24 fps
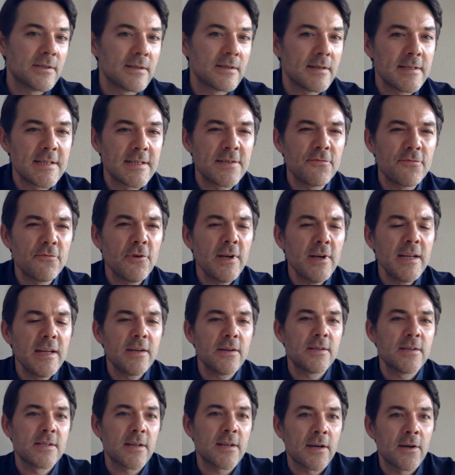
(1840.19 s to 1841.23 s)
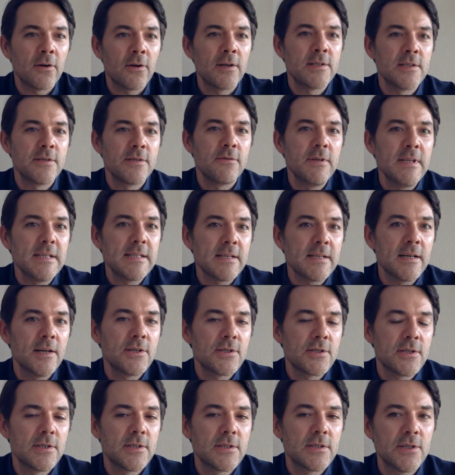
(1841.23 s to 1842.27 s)
Because there's really good psychology
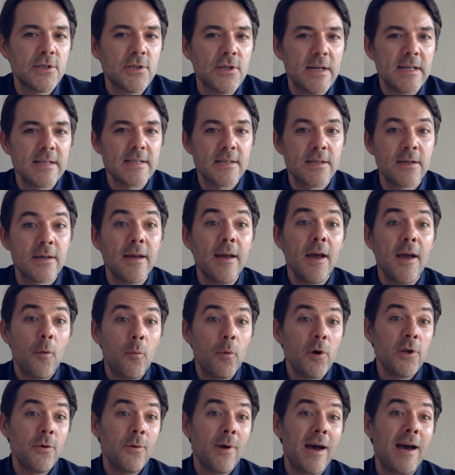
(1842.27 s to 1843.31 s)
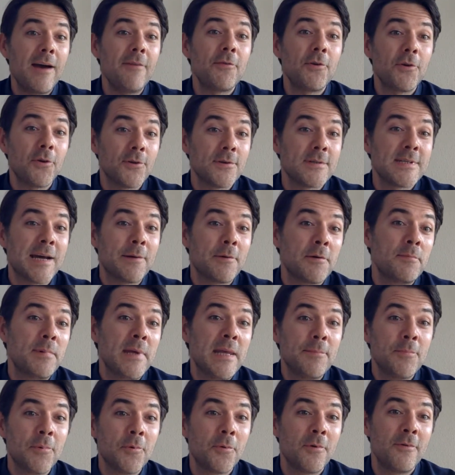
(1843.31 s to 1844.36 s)
research that suggests that when you have contact with
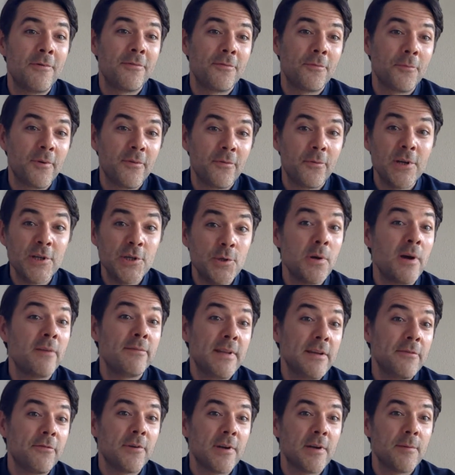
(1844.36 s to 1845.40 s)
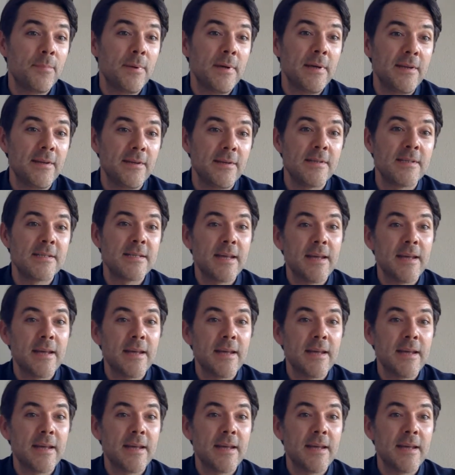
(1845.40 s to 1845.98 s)
people with which you have different opinions,